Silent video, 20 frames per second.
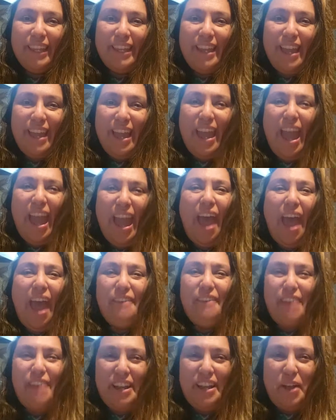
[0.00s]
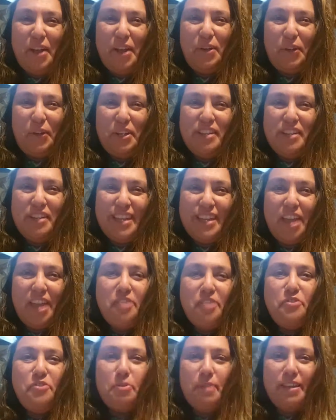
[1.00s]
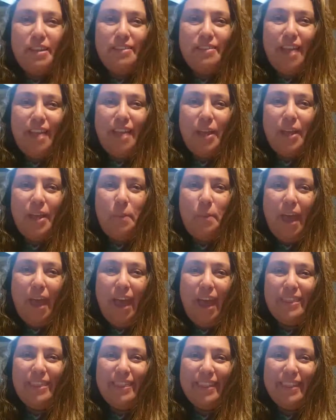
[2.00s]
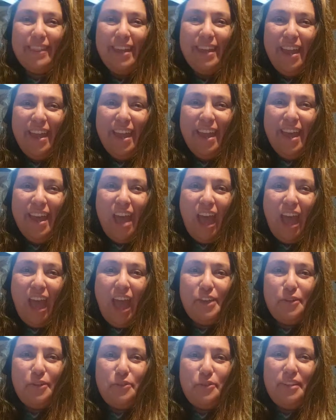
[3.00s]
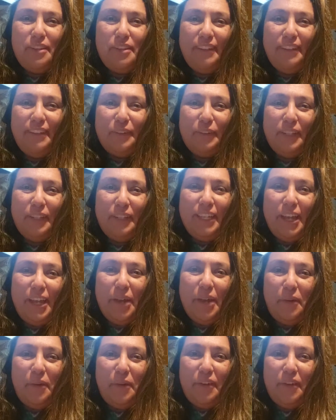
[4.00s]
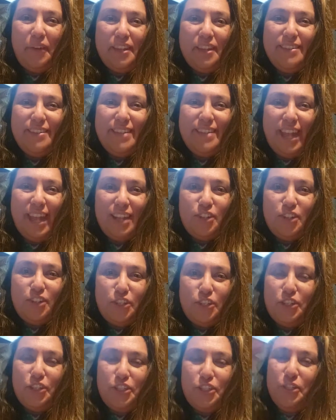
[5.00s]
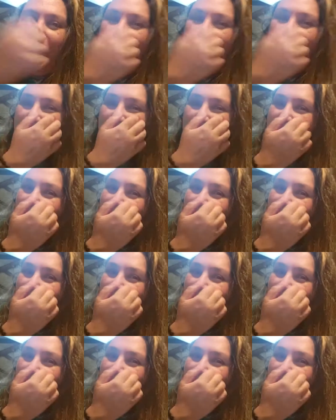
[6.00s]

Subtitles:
I know, Chrissy. I used to be a psychopath. I used to literally go on these tangents, you guys.